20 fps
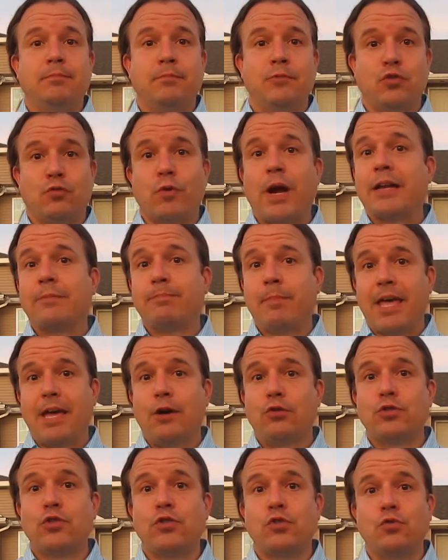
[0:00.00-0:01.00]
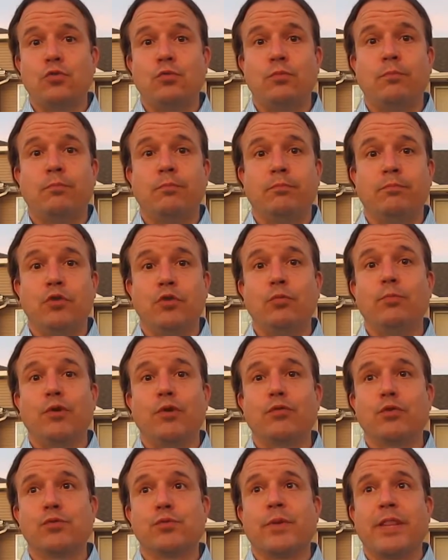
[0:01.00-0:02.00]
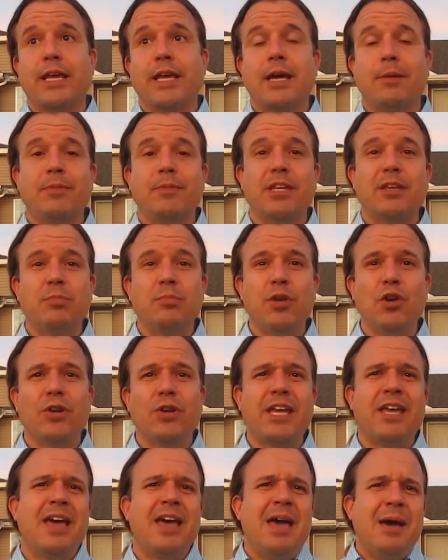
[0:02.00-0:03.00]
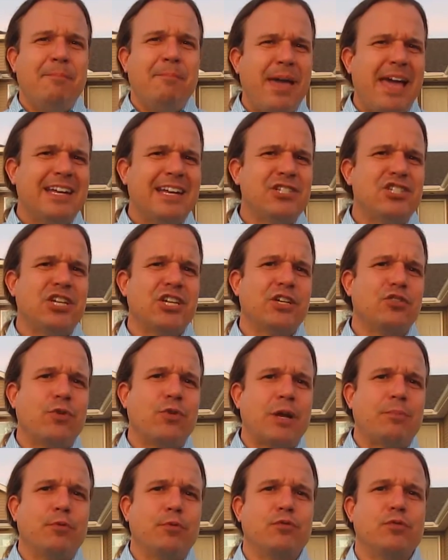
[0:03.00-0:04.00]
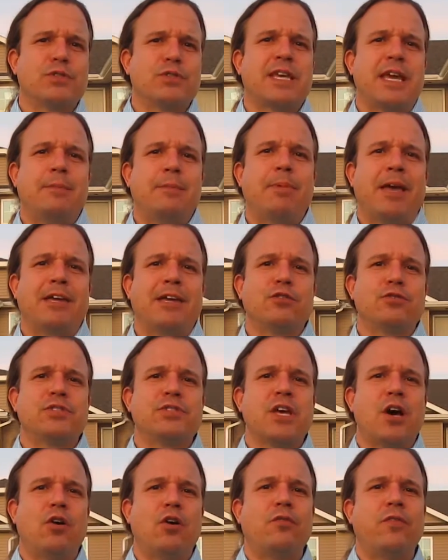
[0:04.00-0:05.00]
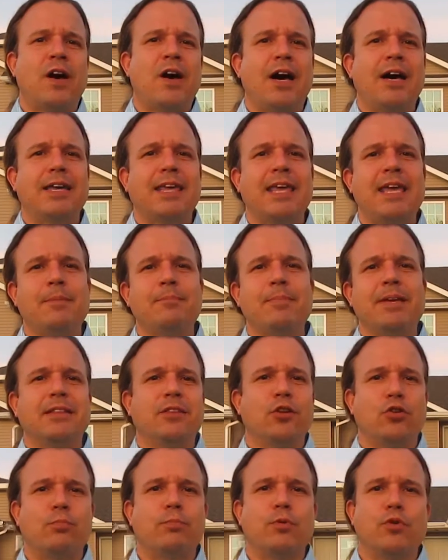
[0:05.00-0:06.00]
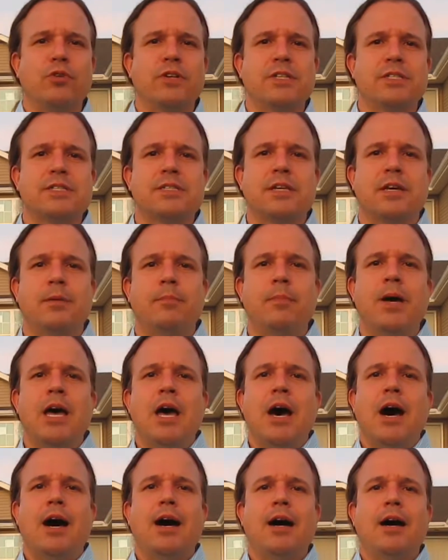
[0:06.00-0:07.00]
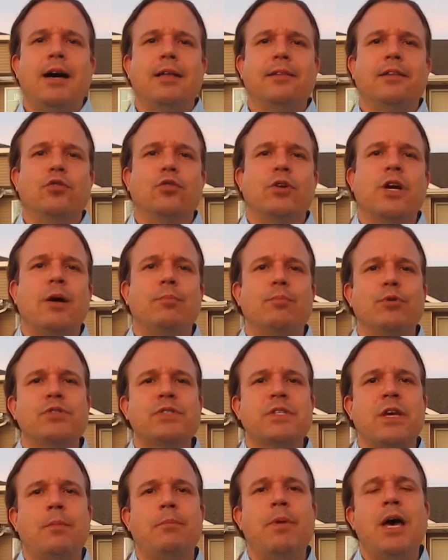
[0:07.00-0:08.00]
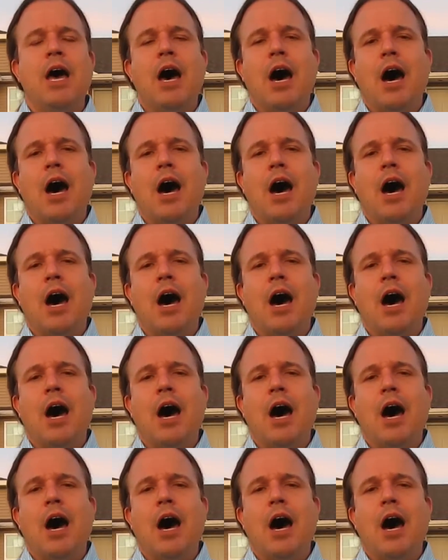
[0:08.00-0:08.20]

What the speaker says: direct mail to new movers when they come to the community. Managing a direct movers campaign yourself can be a little burdensome, a little cumbersome.